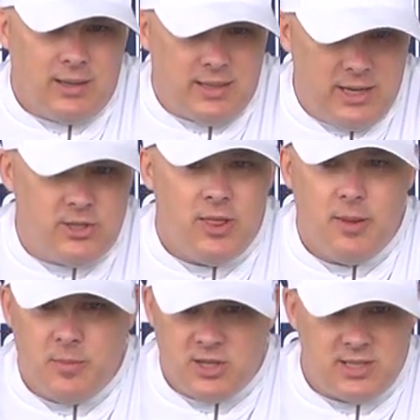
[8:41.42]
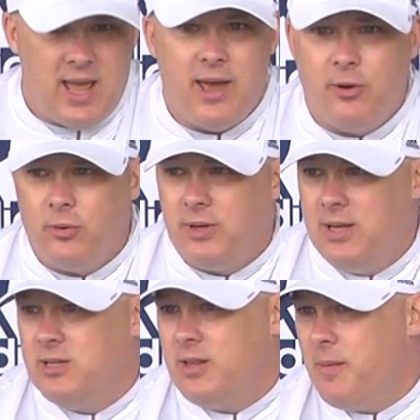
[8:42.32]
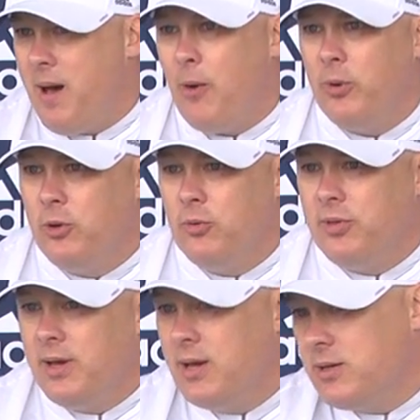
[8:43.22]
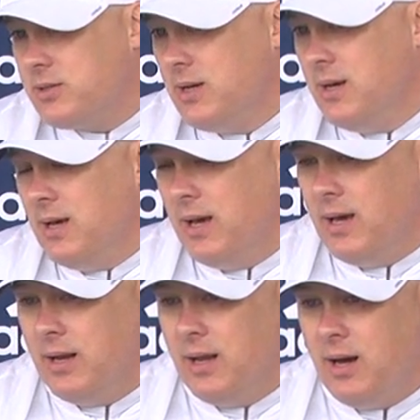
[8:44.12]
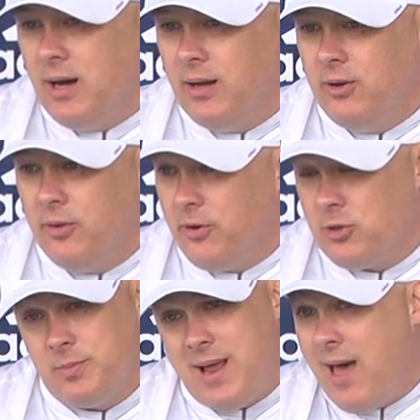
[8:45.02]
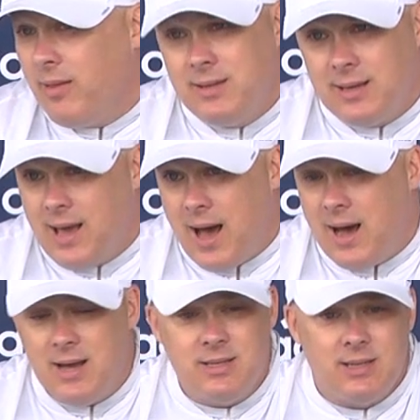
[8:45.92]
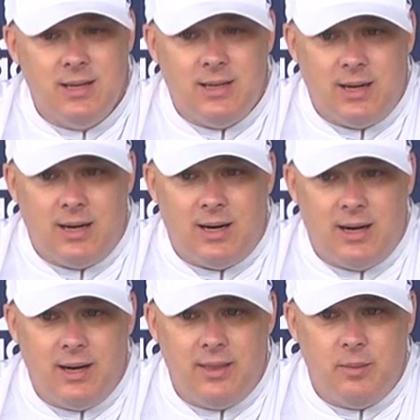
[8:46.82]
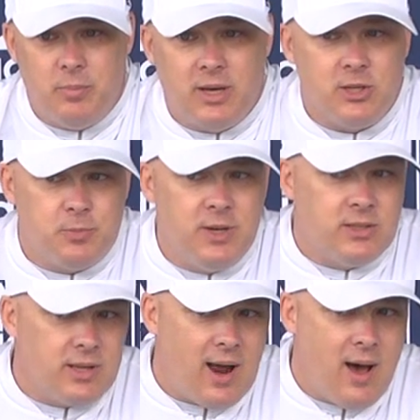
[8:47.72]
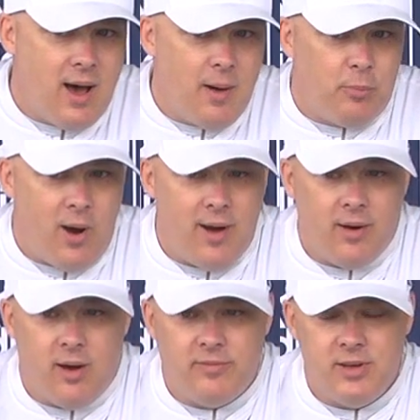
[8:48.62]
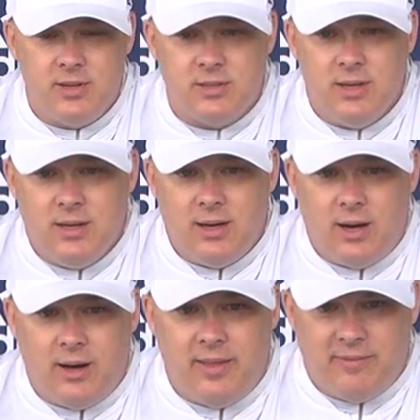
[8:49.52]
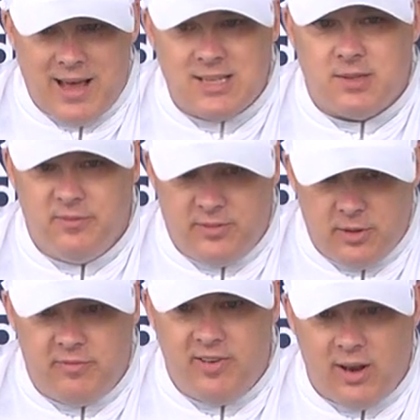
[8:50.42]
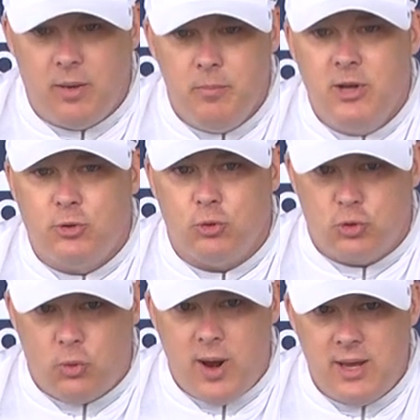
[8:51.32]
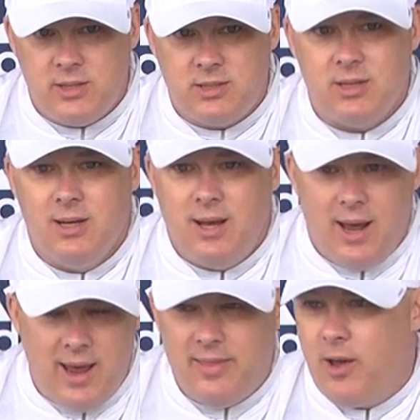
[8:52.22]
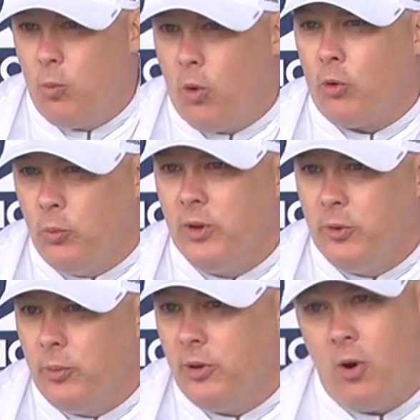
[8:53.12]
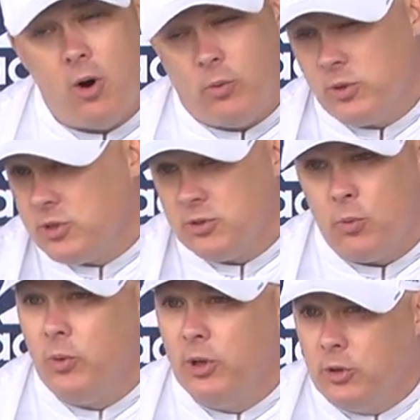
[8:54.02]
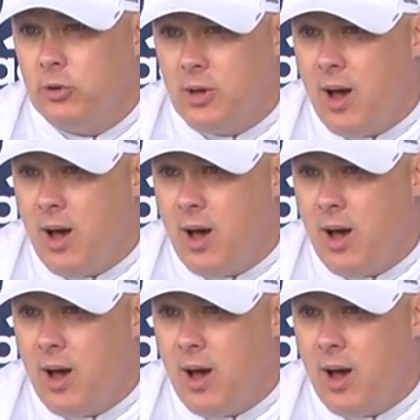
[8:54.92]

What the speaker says: teaching them the standard, teaching them how we do things. And, there's some talented guys. And the biggest piece that I'm proud of is they've got some developmental traits, and they work really, really hard, which is a really good